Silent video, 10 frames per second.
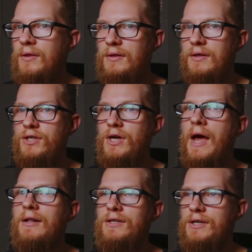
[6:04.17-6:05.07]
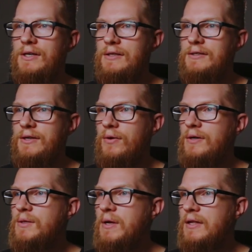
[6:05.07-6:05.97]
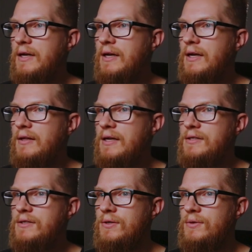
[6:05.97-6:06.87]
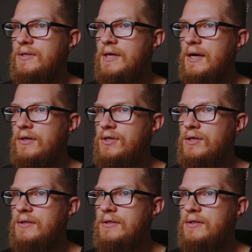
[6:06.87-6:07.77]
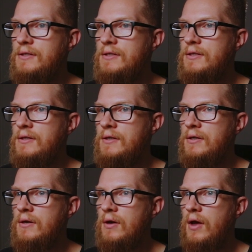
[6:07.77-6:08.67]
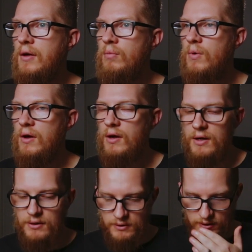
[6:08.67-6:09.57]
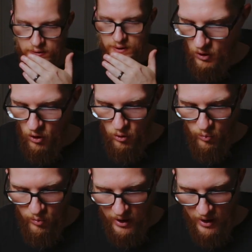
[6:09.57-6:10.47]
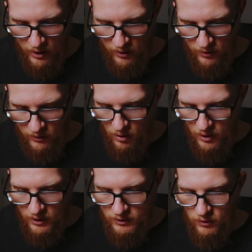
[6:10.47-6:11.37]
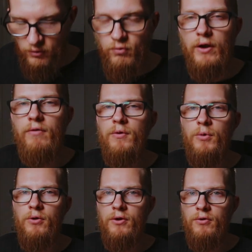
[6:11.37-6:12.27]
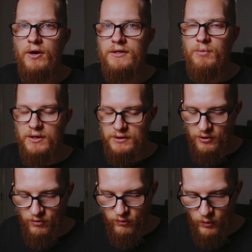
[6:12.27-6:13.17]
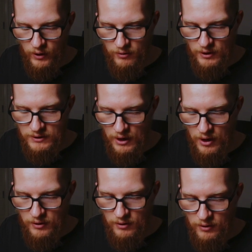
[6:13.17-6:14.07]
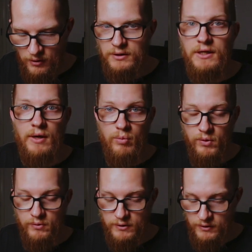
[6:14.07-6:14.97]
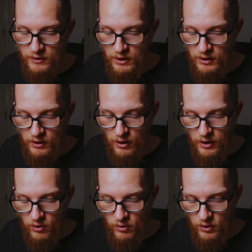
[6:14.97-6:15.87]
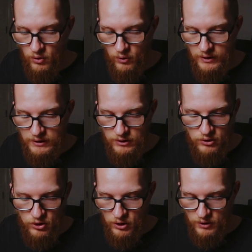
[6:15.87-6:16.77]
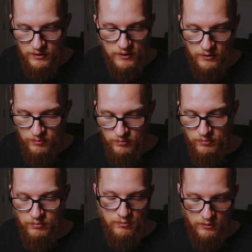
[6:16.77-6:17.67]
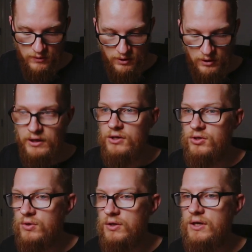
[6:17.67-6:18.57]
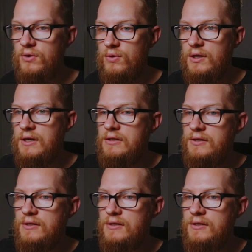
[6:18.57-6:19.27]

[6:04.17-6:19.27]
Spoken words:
the challenge is going to be linking these two sections. I might go back. I need to refamiliarize myself with these other samples. I know the noise is just literally noise.